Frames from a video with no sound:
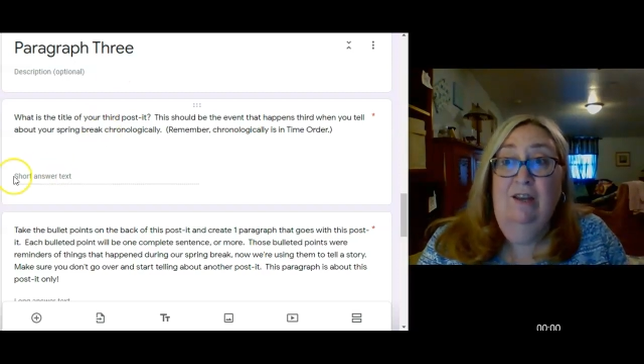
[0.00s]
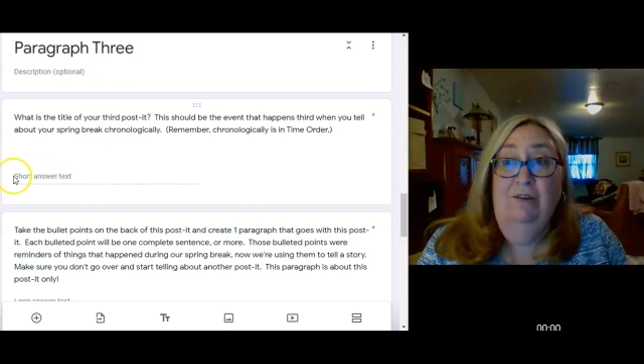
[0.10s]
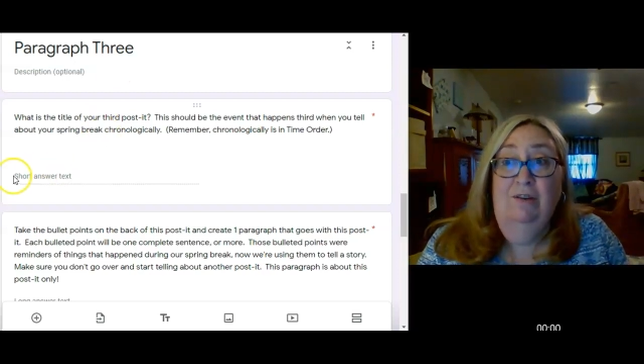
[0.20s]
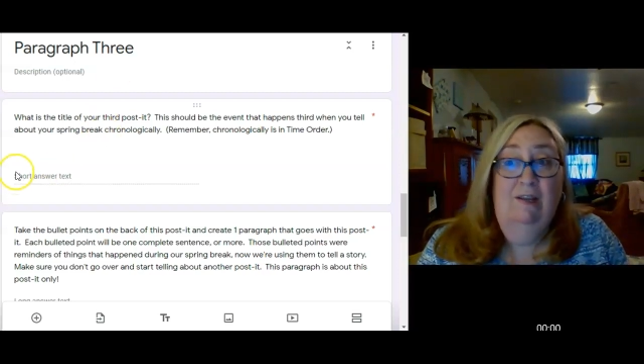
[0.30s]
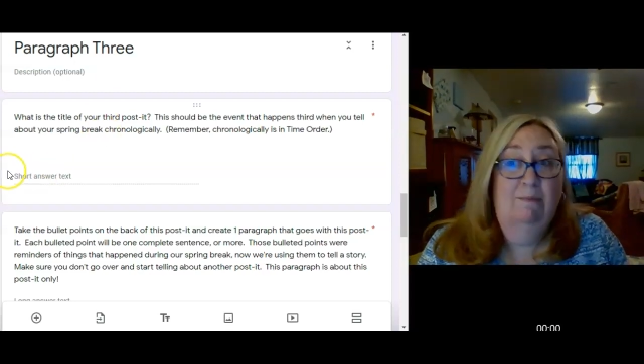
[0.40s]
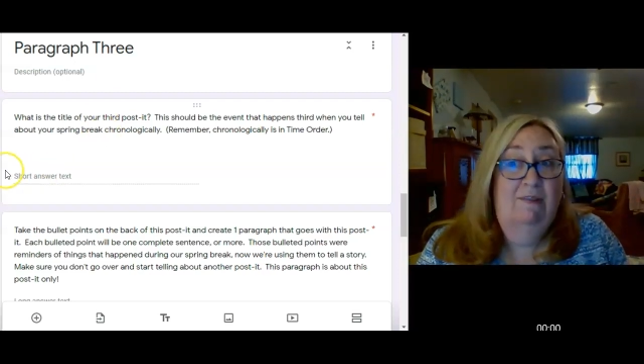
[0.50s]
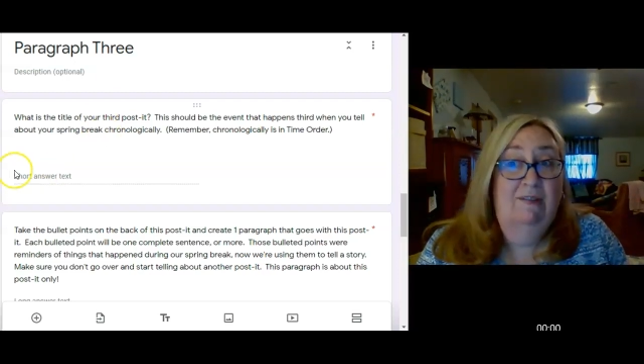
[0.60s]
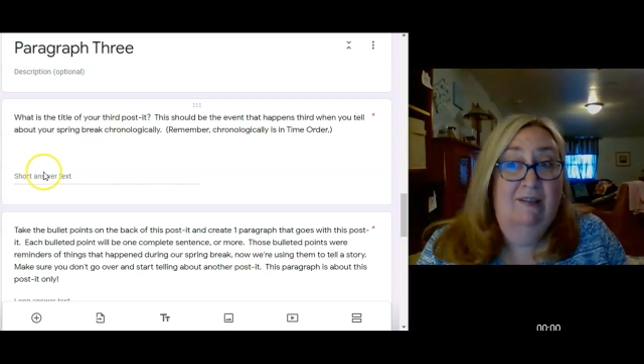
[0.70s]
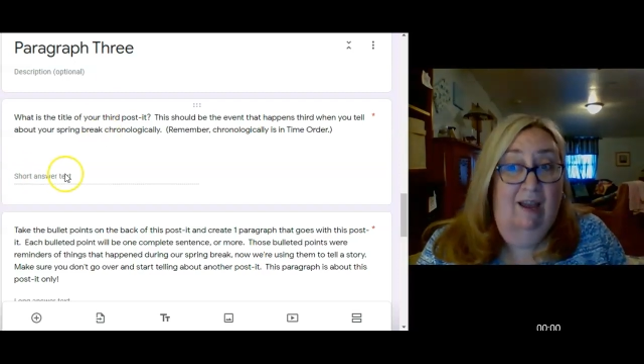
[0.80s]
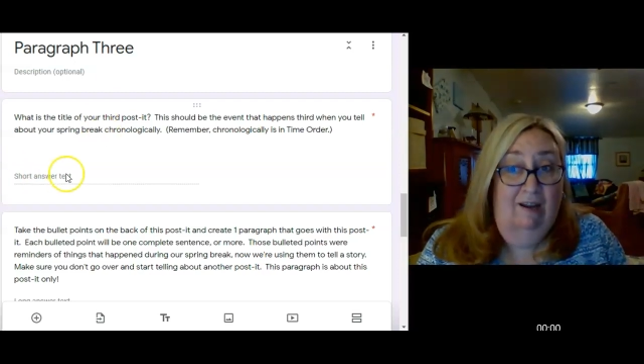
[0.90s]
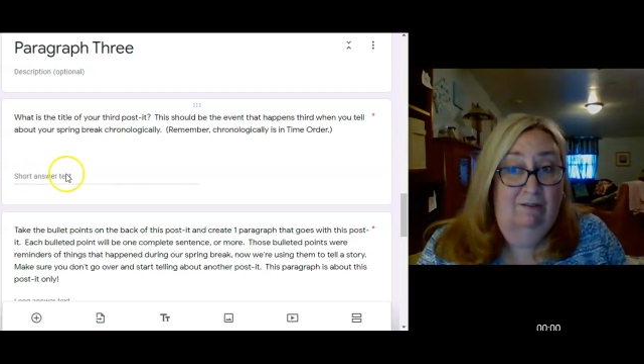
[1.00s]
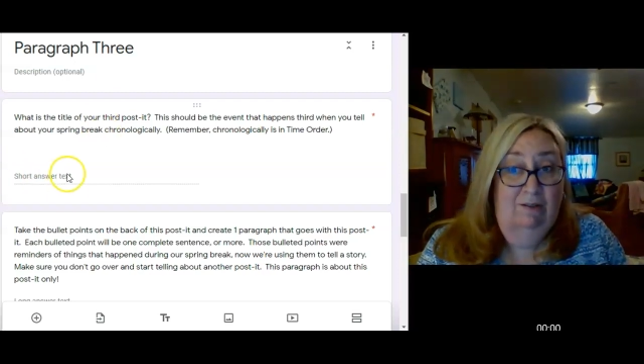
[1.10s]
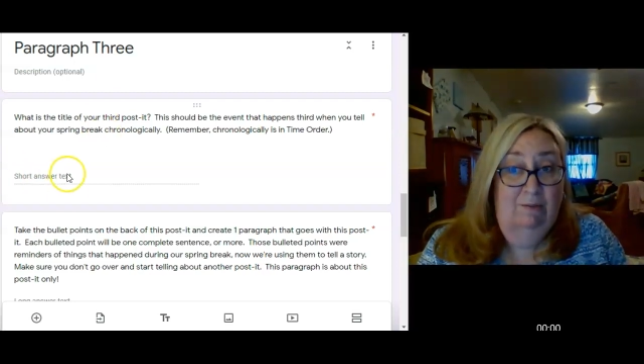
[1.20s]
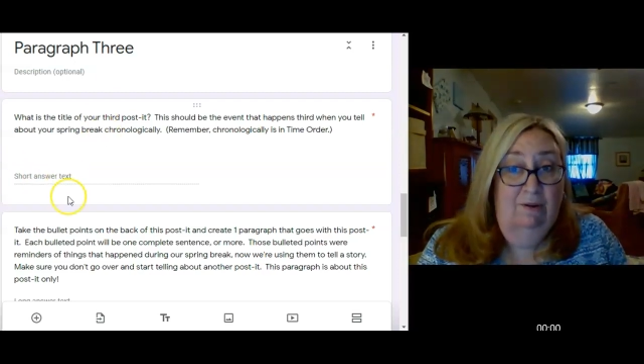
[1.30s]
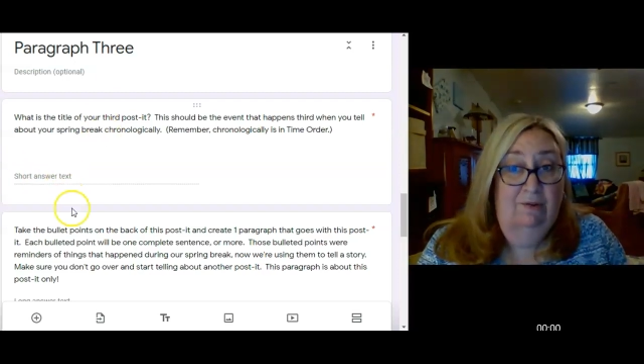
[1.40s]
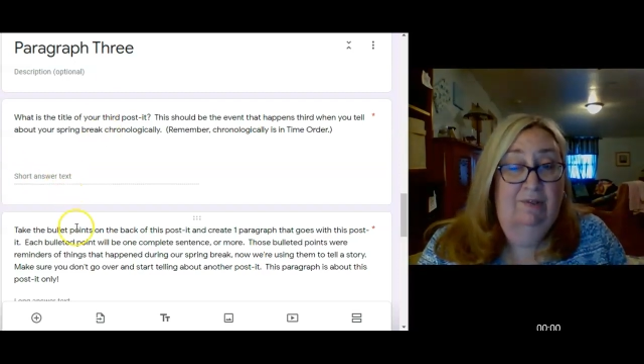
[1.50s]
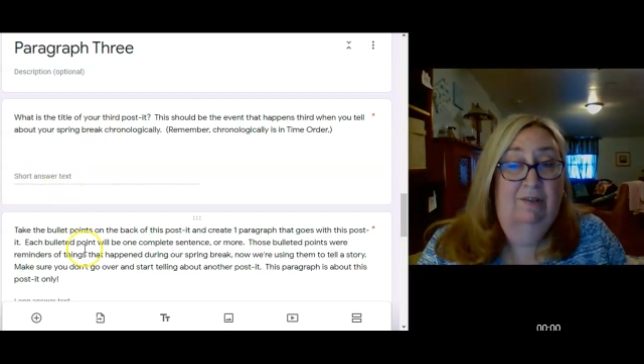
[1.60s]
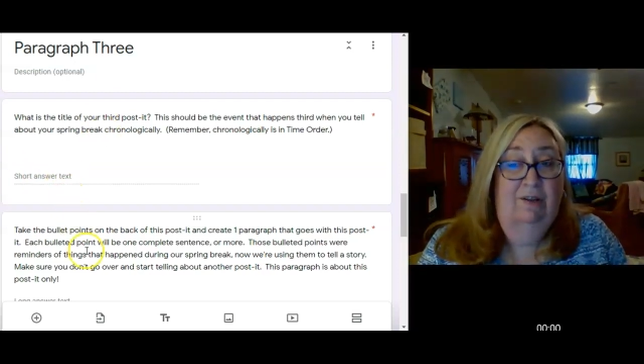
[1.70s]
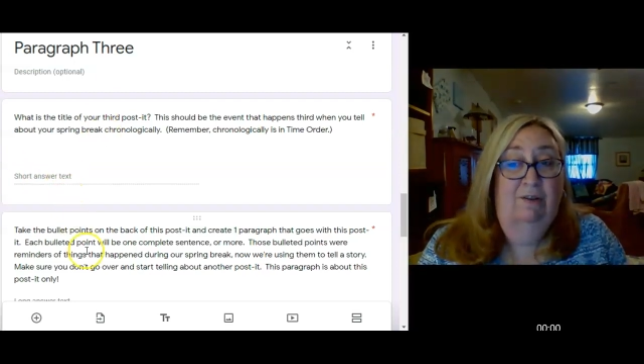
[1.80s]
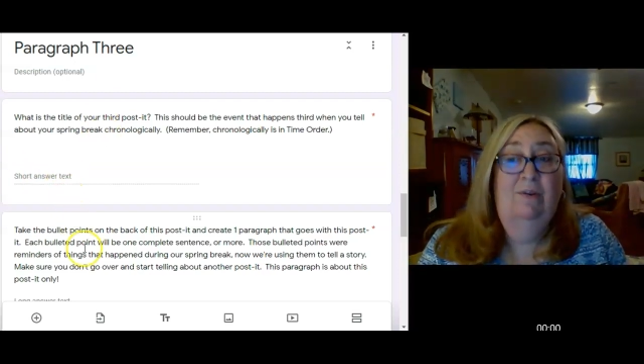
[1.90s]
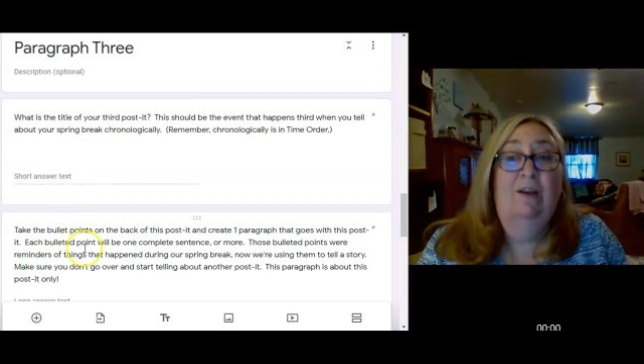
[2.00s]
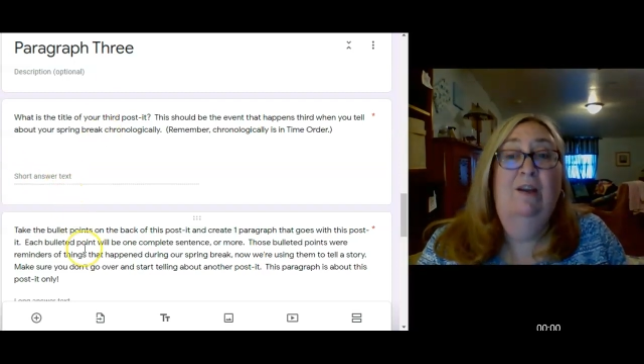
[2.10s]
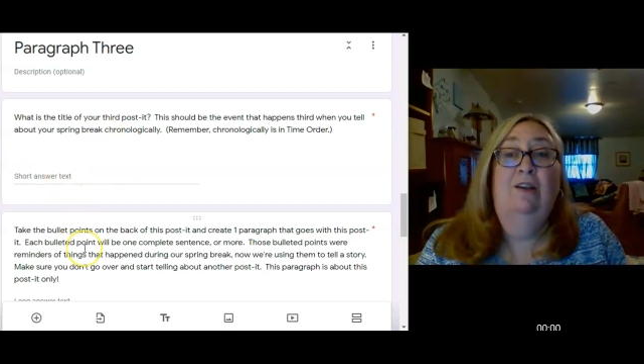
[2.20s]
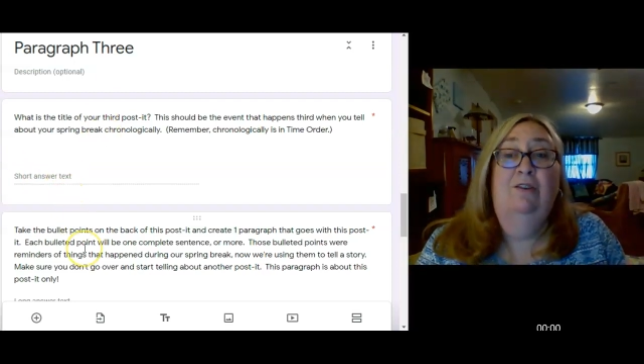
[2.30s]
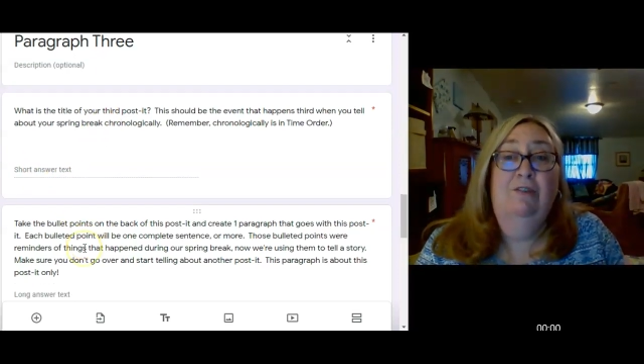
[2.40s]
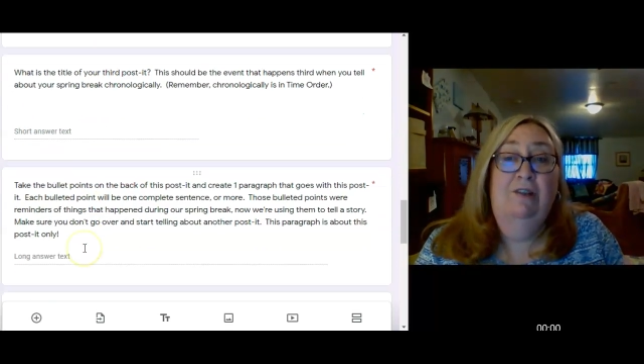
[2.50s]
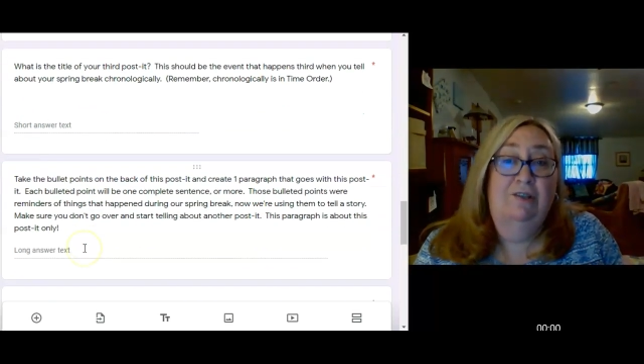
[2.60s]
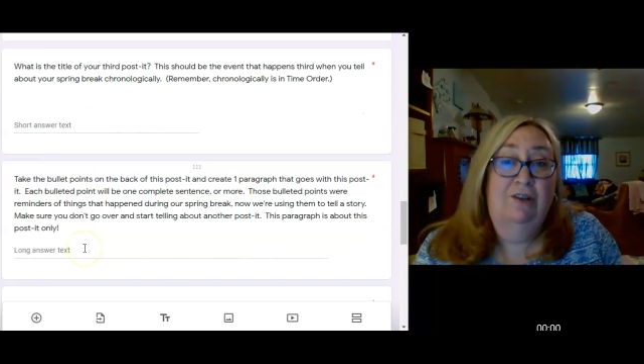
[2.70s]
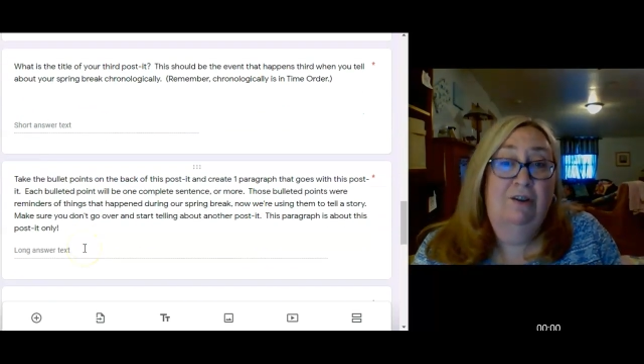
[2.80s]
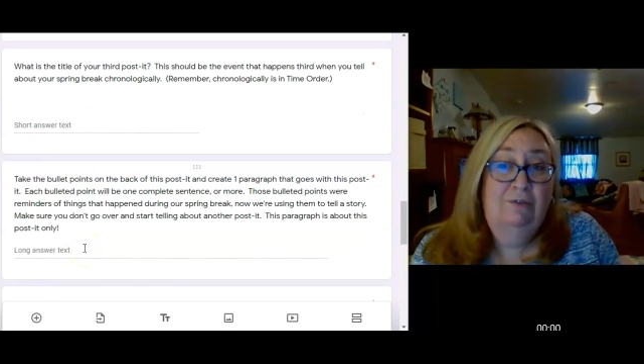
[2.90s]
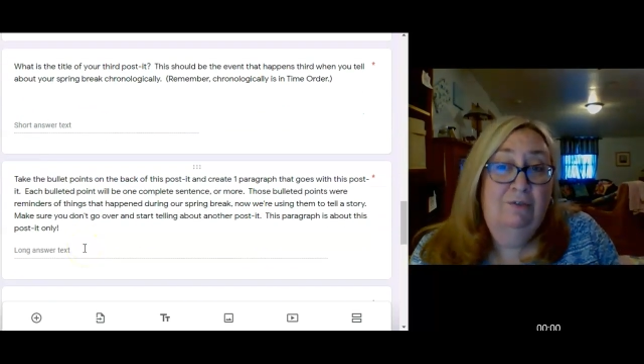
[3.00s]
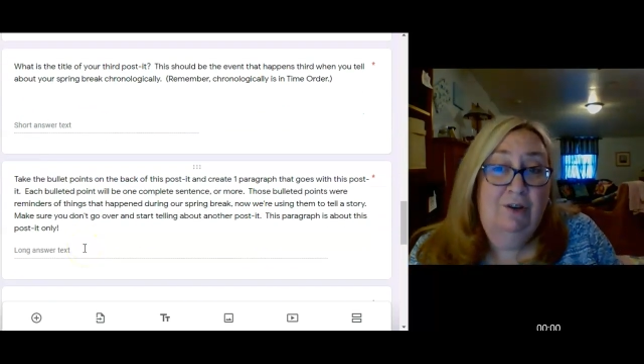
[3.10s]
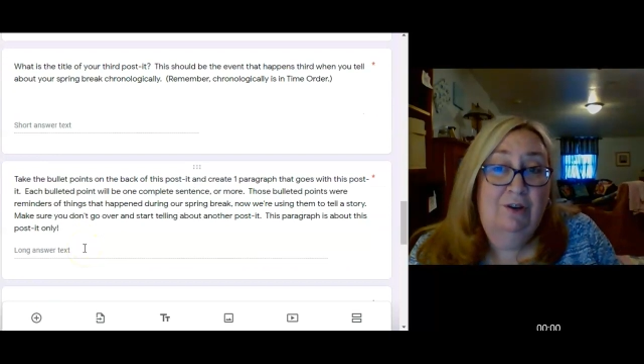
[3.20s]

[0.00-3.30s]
You're going to give me the title of the post-it note. You're going to turn